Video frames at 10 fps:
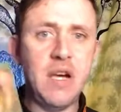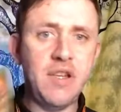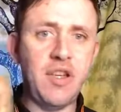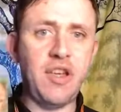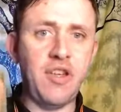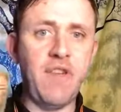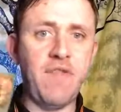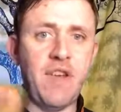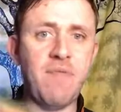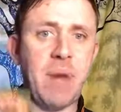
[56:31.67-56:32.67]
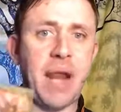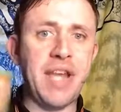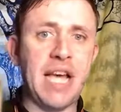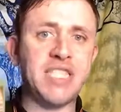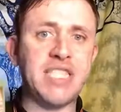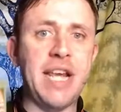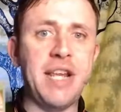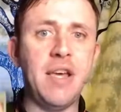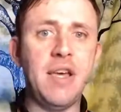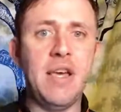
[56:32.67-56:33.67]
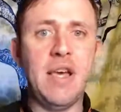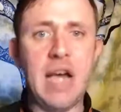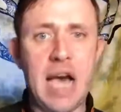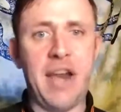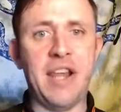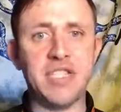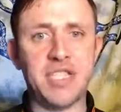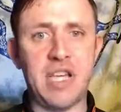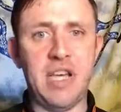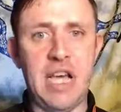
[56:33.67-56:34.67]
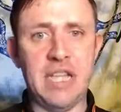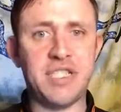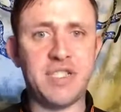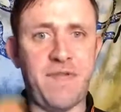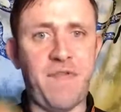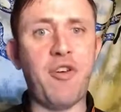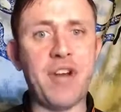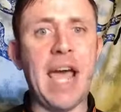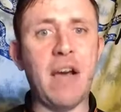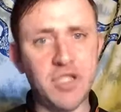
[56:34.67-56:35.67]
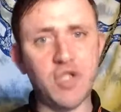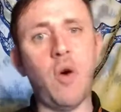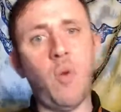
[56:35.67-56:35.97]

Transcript: You've planted a seed, and it's fertile, so